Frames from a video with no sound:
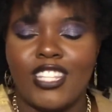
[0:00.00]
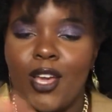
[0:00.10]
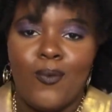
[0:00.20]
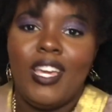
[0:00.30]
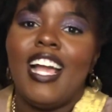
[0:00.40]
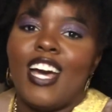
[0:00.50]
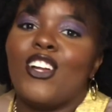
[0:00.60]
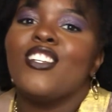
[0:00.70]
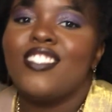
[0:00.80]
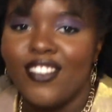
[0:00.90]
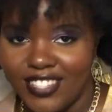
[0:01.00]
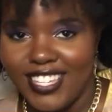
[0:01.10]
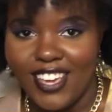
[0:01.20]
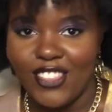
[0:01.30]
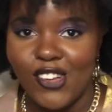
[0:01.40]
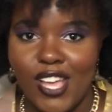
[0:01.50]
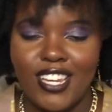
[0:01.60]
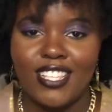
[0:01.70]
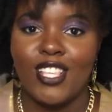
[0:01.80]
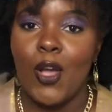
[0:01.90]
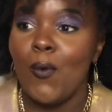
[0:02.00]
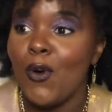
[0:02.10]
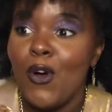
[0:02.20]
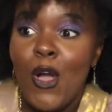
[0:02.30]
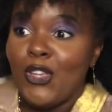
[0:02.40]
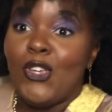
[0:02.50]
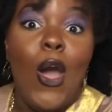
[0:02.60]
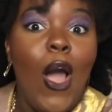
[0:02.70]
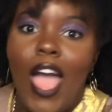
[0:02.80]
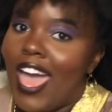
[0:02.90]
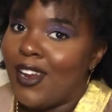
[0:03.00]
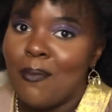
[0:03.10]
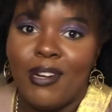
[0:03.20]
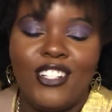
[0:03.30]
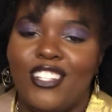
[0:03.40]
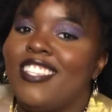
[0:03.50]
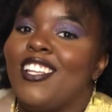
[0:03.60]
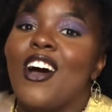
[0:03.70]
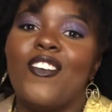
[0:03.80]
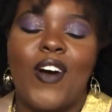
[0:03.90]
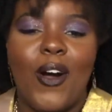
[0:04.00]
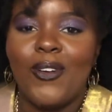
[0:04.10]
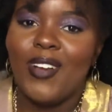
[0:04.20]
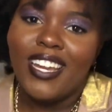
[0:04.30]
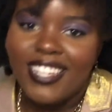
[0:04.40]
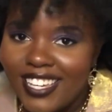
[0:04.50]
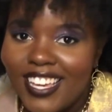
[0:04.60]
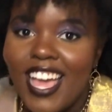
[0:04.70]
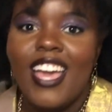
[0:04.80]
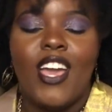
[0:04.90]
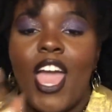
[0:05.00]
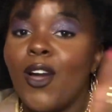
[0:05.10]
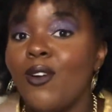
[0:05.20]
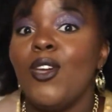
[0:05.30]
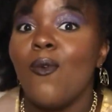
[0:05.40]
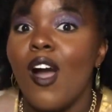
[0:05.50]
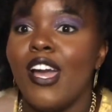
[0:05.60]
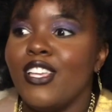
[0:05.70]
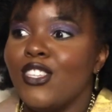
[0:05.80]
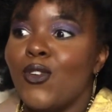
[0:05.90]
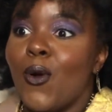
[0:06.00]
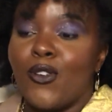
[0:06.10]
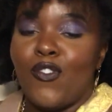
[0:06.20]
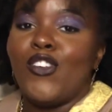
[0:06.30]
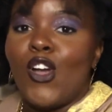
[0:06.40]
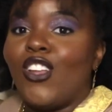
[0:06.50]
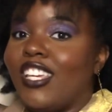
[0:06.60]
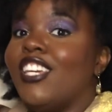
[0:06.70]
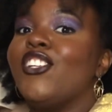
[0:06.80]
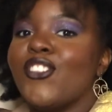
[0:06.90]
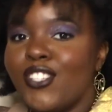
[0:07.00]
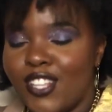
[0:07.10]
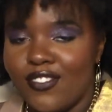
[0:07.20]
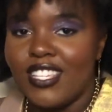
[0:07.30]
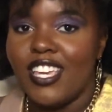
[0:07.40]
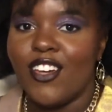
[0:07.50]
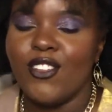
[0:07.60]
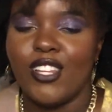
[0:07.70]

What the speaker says: Like, we got our stuff together. And it's like, well, y'all had a bunch of stuff already equity wise in order for y'all to get your stuff together.